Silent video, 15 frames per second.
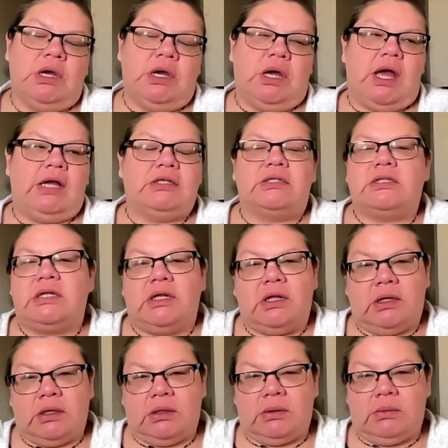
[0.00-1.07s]
and
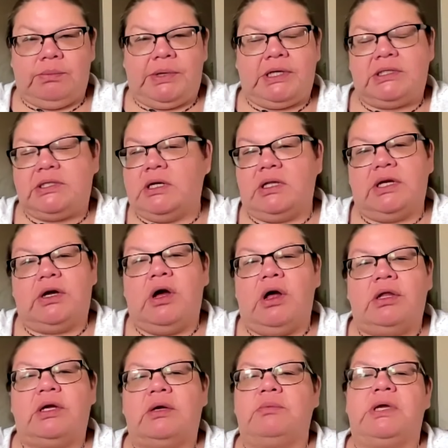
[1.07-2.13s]
still basically
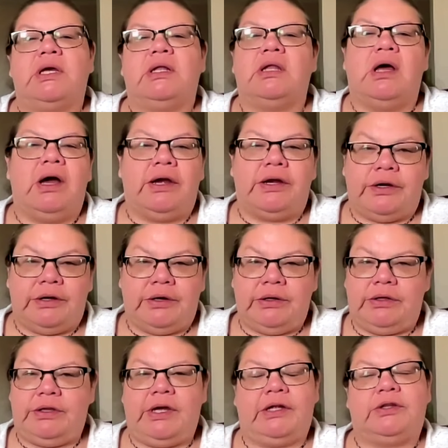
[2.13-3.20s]
calling me a liar
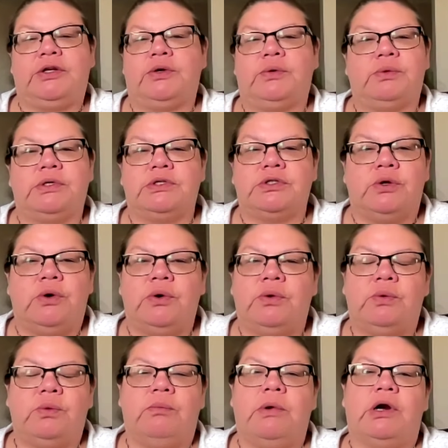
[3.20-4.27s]
that there was
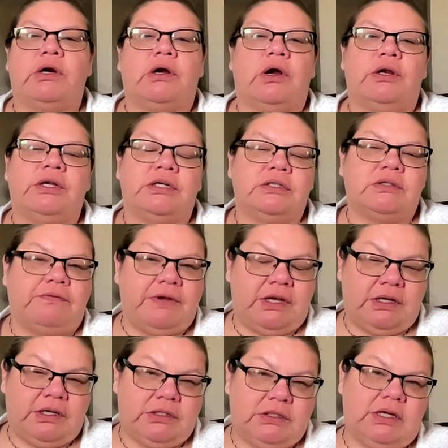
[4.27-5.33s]
no mark on his
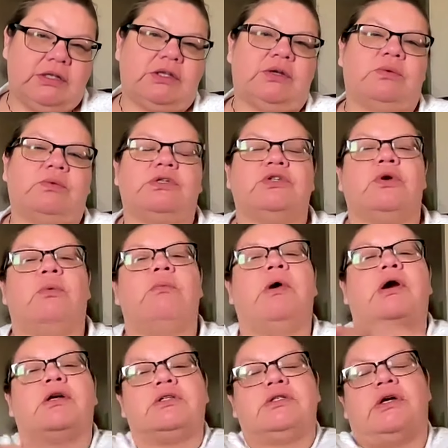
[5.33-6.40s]
face, that there was no
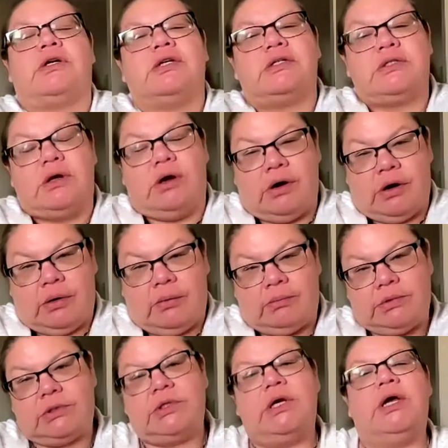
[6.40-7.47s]
marks on his arms.